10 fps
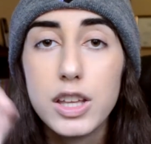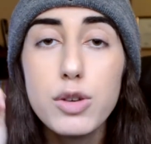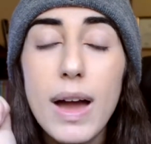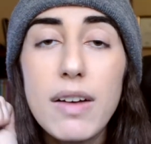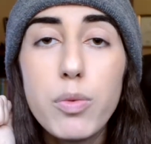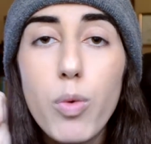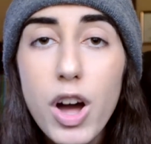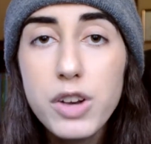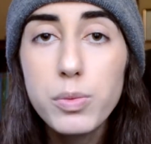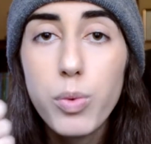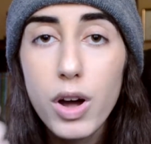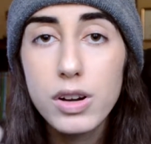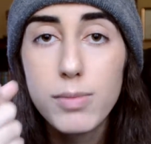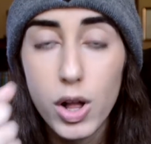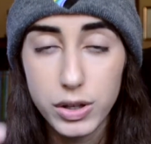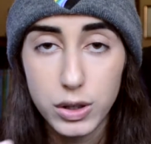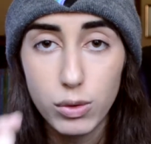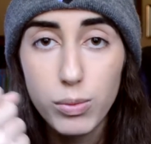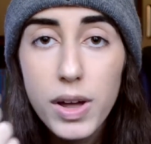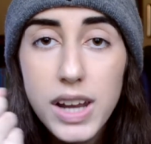You have one water
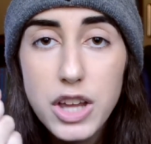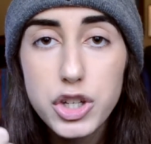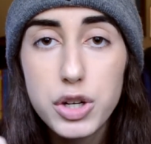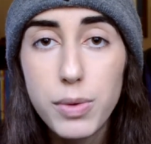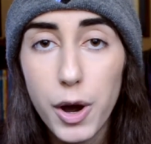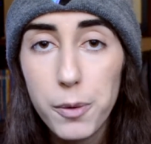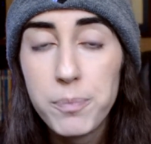molecule, one H2O,